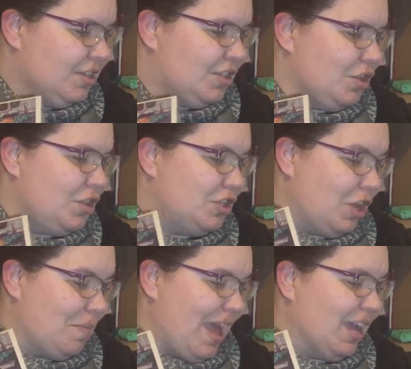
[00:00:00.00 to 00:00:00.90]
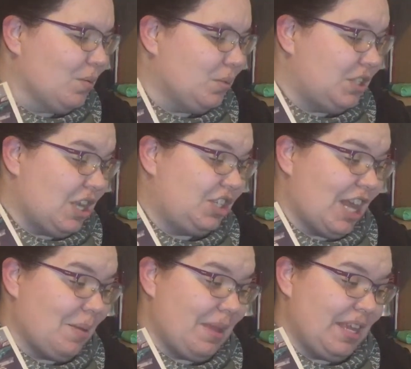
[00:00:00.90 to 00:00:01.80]
so the tote bag was
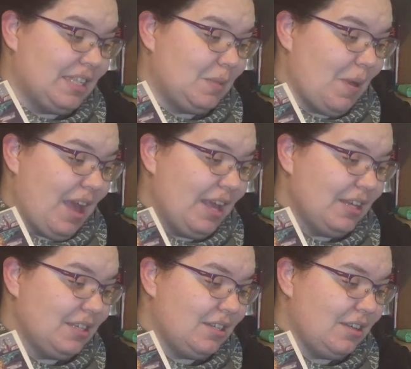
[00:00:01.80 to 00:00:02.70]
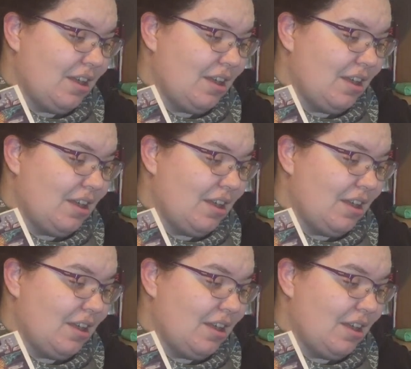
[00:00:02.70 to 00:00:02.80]
Shanami inspired.